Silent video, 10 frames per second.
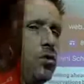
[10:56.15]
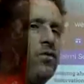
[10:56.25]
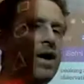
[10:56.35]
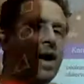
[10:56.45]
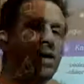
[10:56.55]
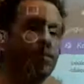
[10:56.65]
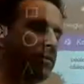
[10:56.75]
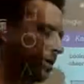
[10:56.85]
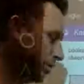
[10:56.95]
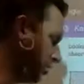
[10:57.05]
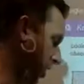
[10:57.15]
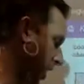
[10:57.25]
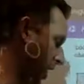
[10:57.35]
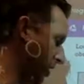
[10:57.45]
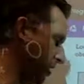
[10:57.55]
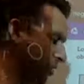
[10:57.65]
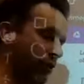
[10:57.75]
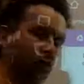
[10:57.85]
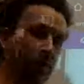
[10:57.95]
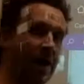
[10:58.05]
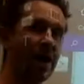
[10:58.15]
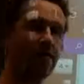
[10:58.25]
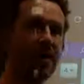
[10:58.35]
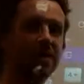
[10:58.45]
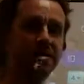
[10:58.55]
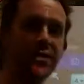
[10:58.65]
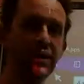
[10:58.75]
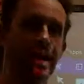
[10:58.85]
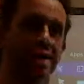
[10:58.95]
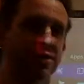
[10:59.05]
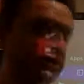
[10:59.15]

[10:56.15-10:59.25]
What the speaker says: value of m change the graph? How does the